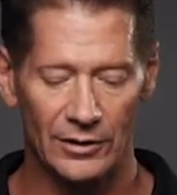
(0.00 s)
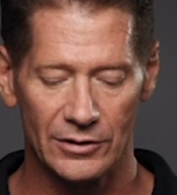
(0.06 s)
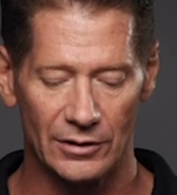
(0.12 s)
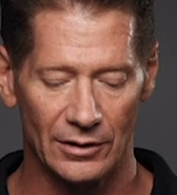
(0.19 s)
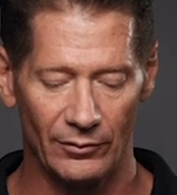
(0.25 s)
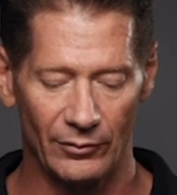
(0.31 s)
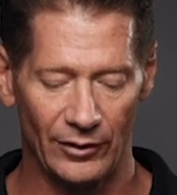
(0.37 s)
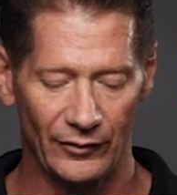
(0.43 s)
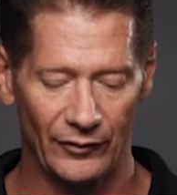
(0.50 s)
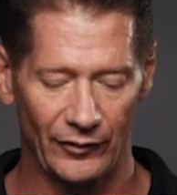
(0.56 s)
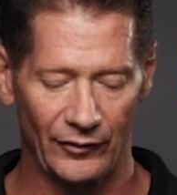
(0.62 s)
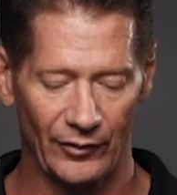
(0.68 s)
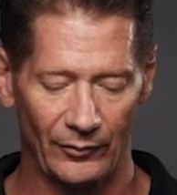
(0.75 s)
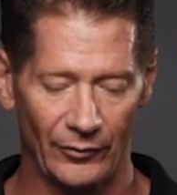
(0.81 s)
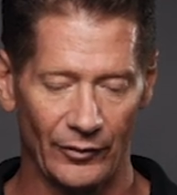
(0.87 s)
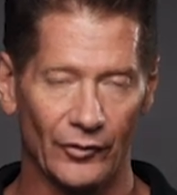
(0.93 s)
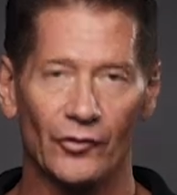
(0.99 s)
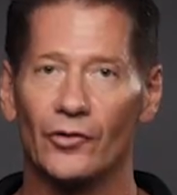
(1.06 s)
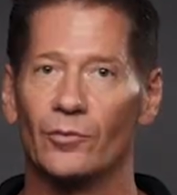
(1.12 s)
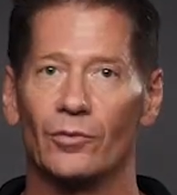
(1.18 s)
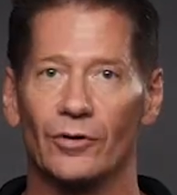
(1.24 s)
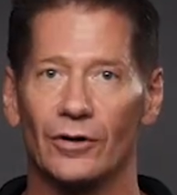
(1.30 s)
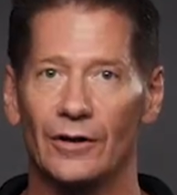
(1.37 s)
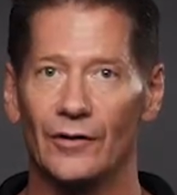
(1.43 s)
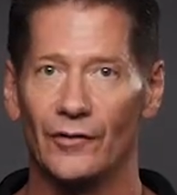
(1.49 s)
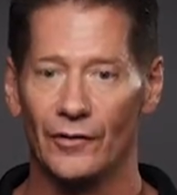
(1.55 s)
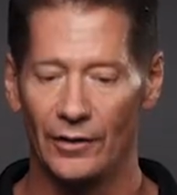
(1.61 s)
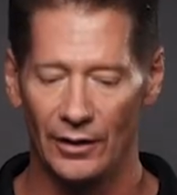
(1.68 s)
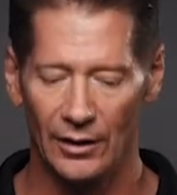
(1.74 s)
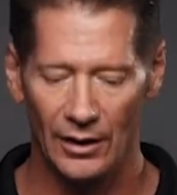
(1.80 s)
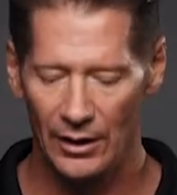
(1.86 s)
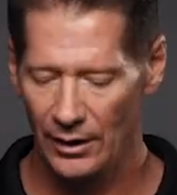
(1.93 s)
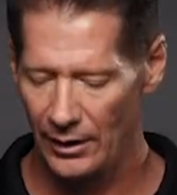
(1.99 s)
to, but it's just something super easy,